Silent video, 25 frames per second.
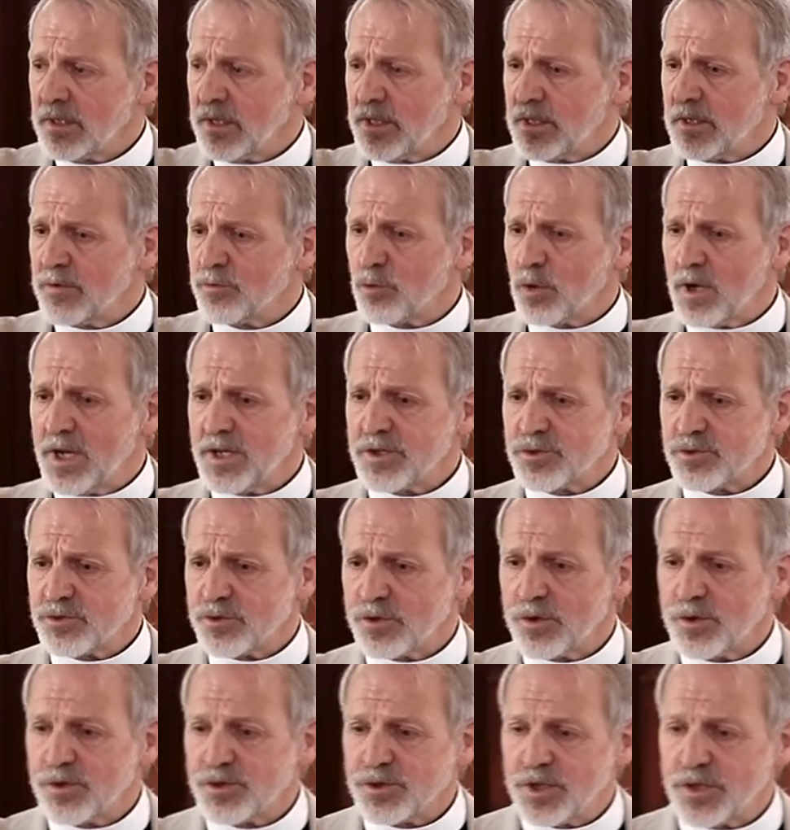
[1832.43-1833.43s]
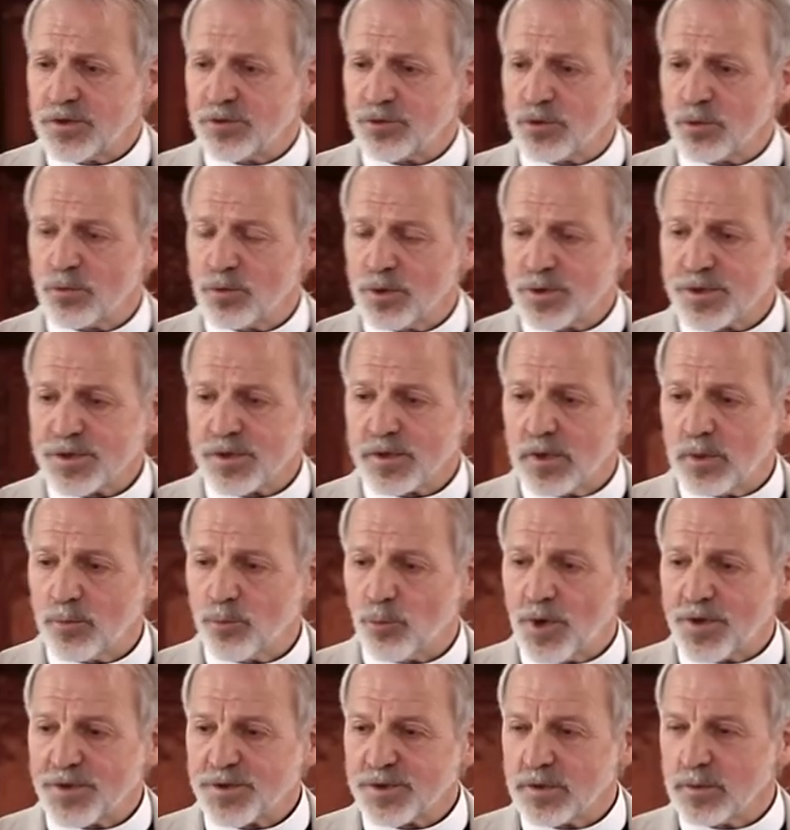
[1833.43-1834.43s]
And if Christ Church in
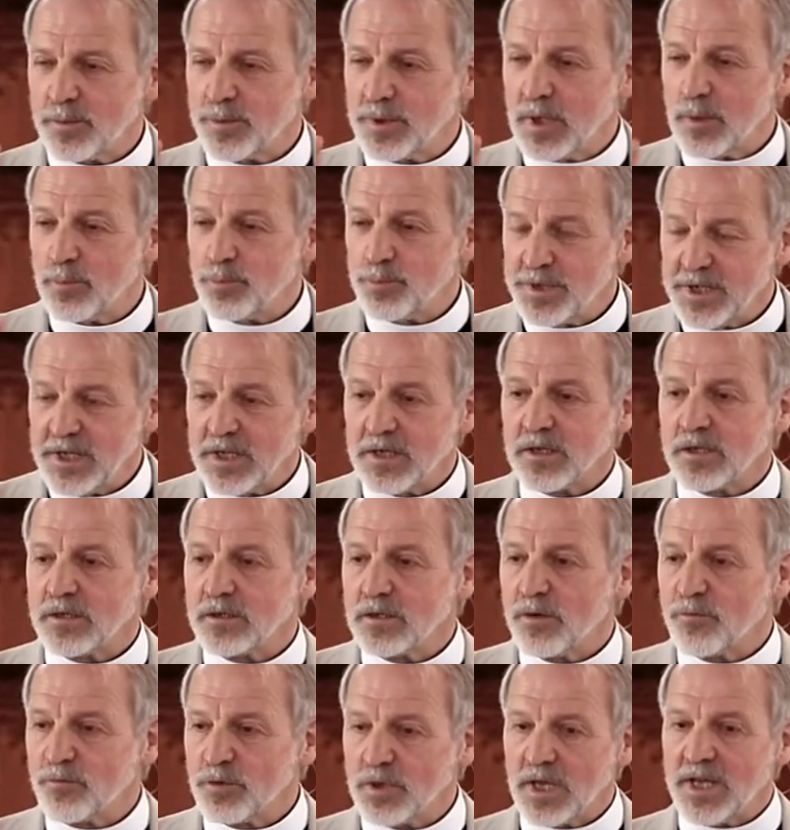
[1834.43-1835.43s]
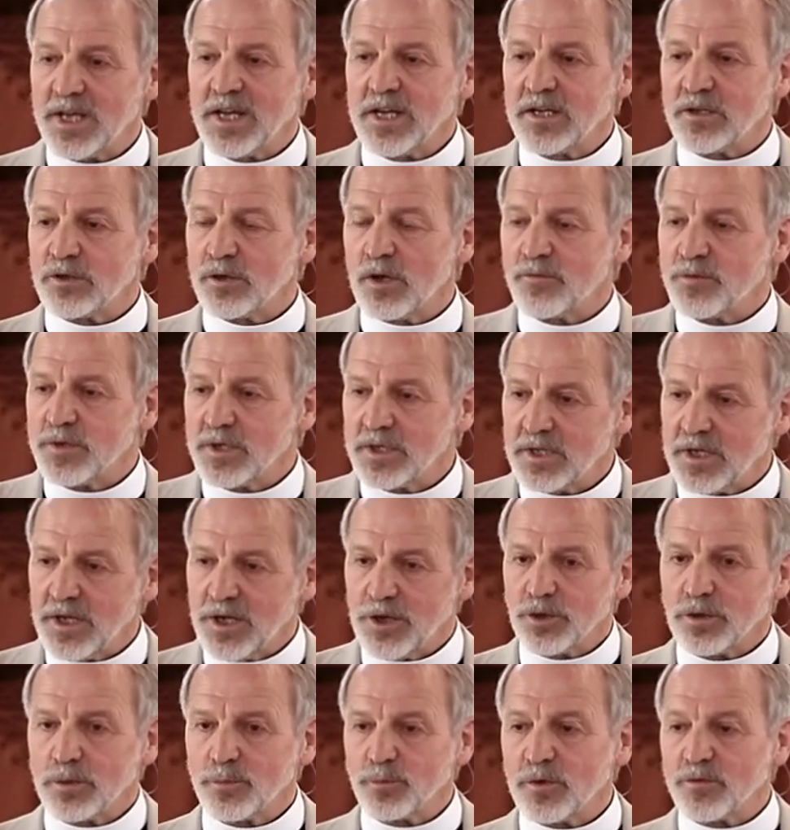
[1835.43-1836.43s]
Jerusalem wants to be a beacon of light of the
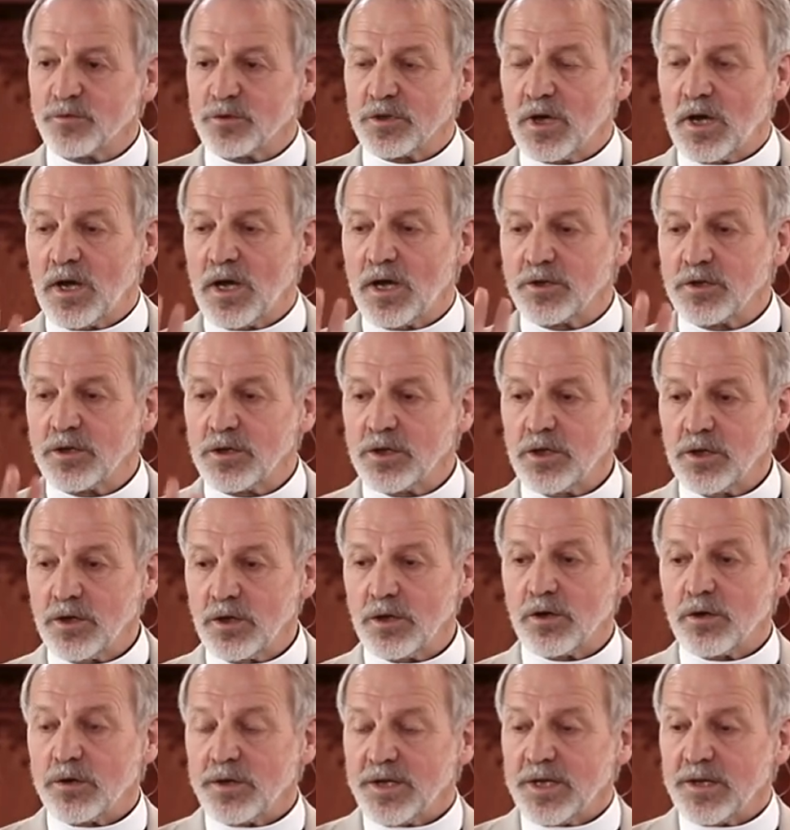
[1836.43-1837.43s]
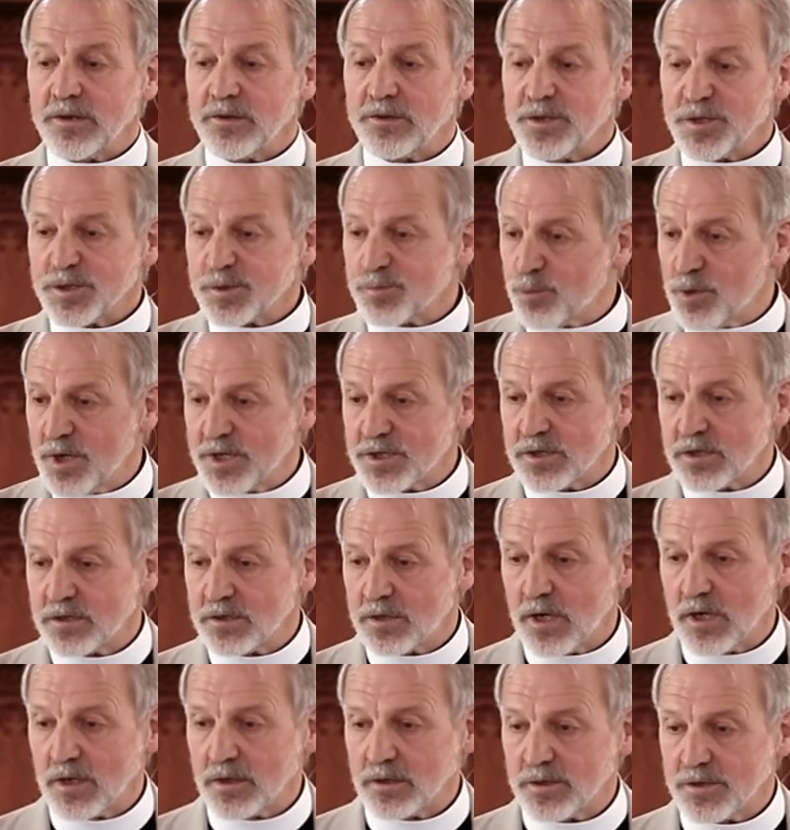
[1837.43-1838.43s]
kingdom of God here in this present
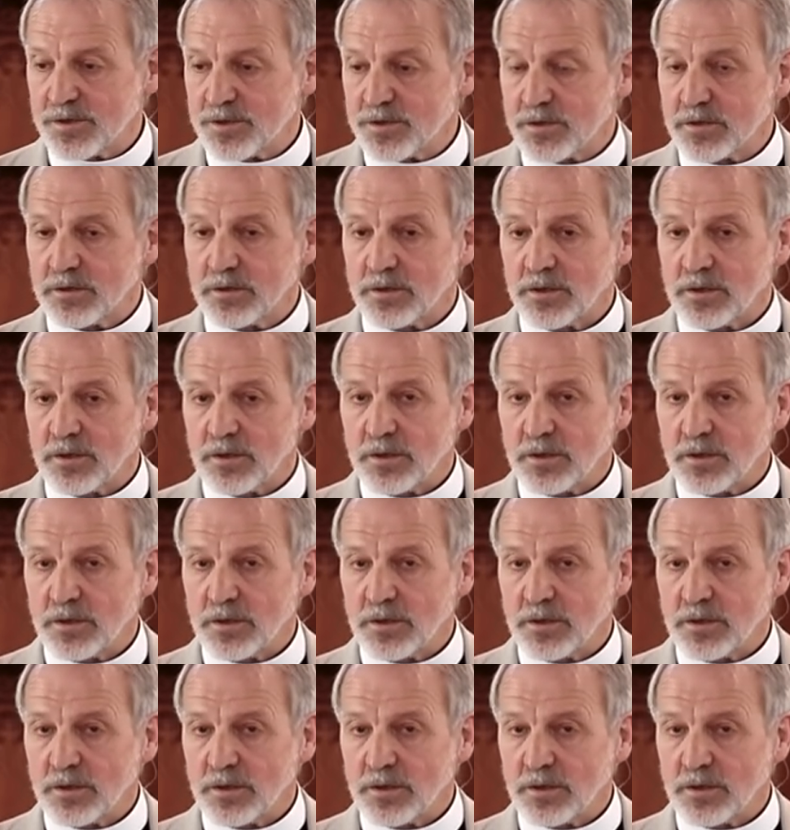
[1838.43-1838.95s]
darkness,